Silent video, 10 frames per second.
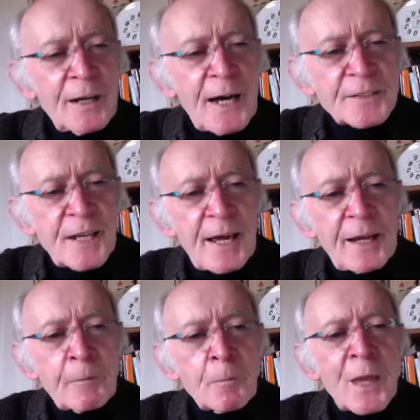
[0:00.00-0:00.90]
has a
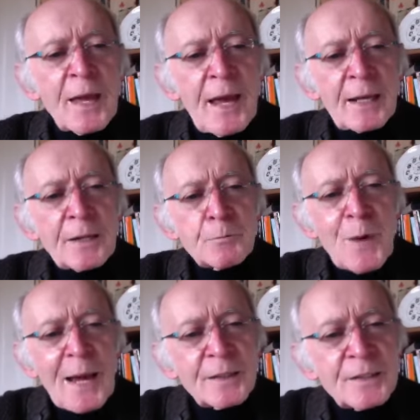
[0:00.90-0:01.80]
heading, Helen
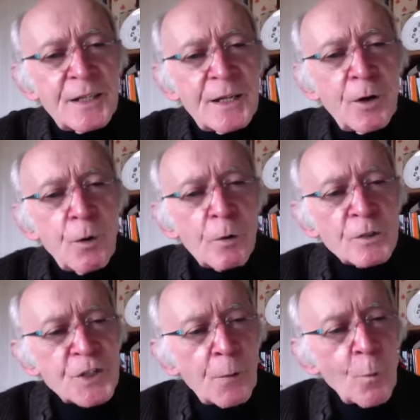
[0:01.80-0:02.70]
McEntee
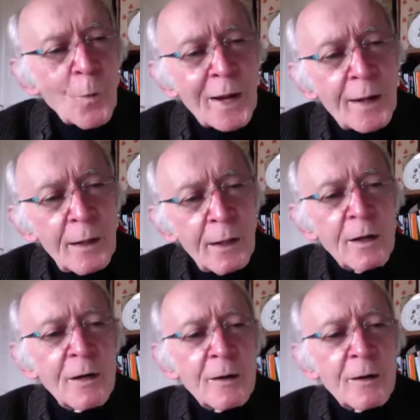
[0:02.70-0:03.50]
holds up well